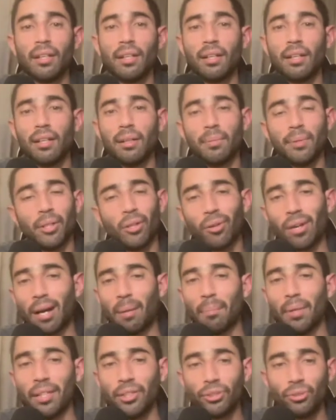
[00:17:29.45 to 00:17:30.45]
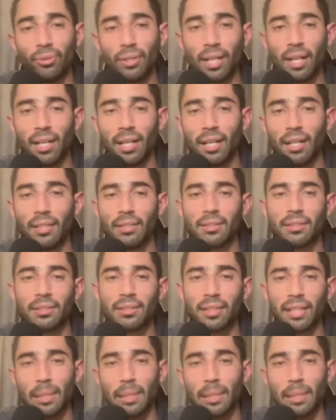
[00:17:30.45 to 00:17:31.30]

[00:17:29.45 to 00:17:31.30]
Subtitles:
God bless you guys.